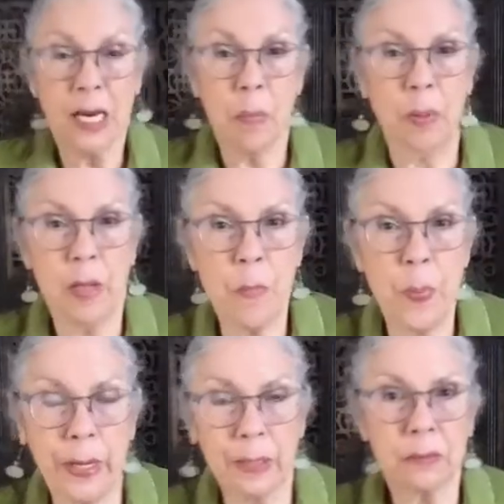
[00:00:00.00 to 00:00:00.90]
up
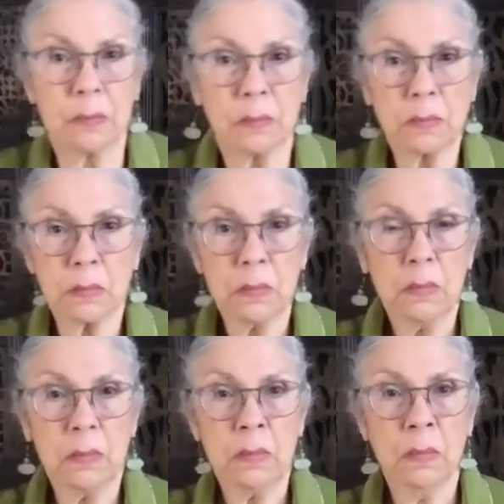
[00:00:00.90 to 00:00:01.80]
limping
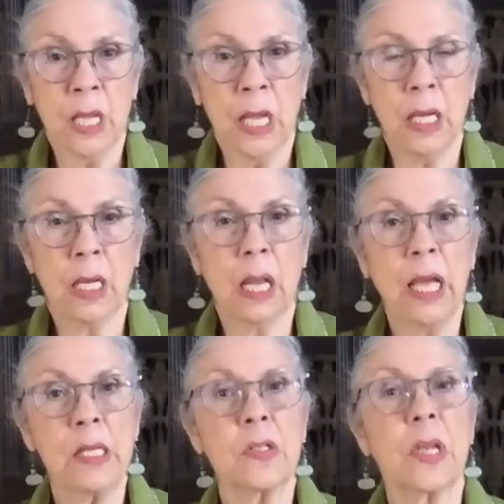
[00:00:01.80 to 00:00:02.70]
and
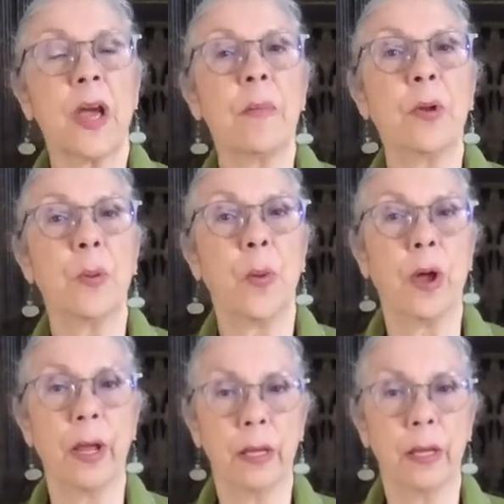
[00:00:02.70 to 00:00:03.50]
led his camel away.